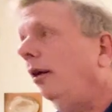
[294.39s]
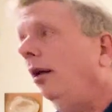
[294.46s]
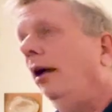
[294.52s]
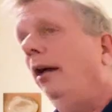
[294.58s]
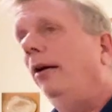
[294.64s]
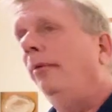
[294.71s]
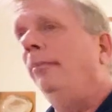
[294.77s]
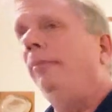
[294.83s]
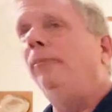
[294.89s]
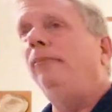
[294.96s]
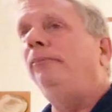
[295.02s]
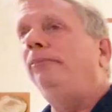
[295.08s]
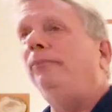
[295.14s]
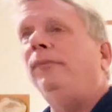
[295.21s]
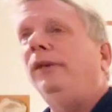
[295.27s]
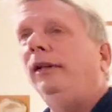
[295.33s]
Um,
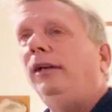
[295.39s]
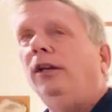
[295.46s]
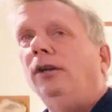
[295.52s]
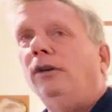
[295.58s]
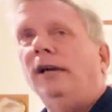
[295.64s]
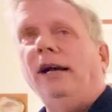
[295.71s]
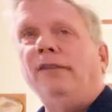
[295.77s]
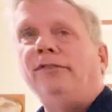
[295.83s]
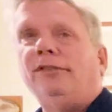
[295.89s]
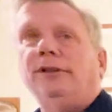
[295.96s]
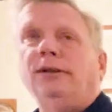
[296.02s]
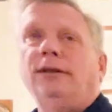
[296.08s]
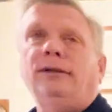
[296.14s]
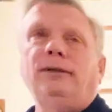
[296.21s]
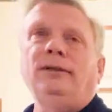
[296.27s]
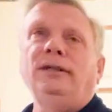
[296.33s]
you don't have
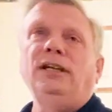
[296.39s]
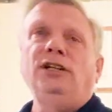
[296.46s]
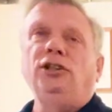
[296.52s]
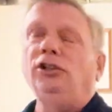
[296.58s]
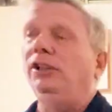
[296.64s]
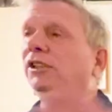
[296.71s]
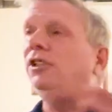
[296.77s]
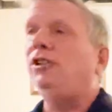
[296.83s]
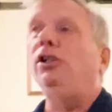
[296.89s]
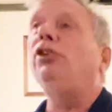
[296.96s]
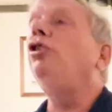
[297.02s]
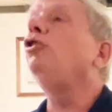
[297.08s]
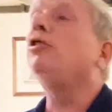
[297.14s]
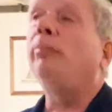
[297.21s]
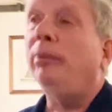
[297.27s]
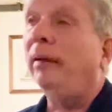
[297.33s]
to, you can still
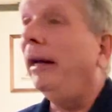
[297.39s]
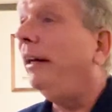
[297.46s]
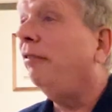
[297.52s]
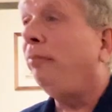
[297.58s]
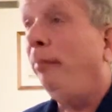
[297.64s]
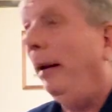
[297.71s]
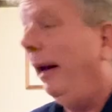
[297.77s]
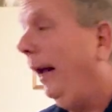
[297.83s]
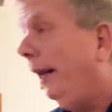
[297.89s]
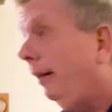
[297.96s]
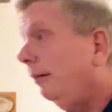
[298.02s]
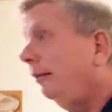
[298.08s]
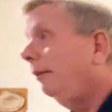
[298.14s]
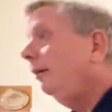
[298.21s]
use ablative paint.